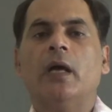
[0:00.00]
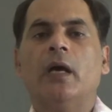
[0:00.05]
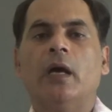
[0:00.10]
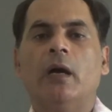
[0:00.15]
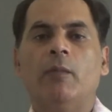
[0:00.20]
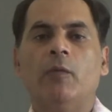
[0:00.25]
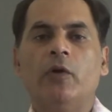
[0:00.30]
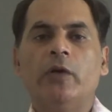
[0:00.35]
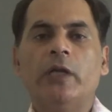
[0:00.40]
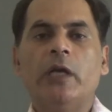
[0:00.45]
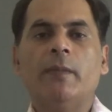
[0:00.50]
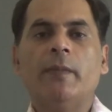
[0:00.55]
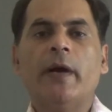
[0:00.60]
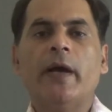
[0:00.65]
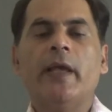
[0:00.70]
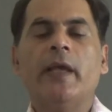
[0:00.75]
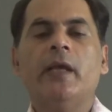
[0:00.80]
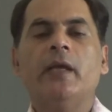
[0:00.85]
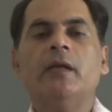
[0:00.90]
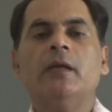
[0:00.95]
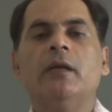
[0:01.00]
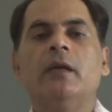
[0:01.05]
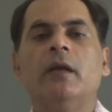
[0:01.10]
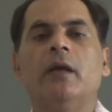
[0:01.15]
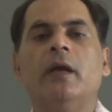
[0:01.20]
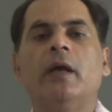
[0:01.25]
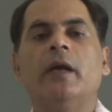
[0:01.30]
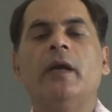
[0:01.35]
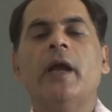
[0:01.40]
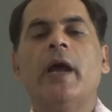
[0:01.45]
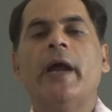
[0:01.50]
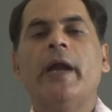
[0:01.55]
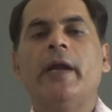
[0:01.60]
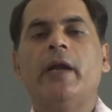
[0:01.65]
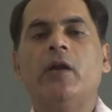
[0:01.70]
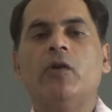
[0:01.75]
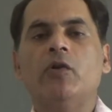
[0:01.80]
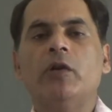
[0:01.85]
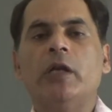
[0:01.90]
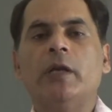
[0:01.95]
ammonium ion and
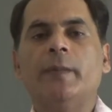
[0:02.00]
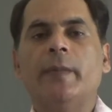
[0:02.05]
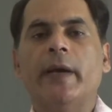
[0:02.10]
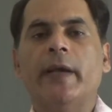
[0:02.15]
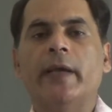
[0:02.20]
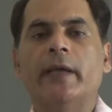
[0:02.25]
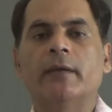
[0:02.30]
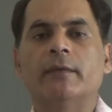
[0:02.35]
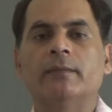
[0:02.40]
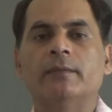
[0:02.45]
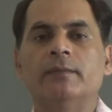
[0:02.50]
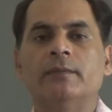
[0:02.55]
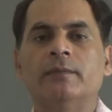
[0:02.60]
hydronium ion.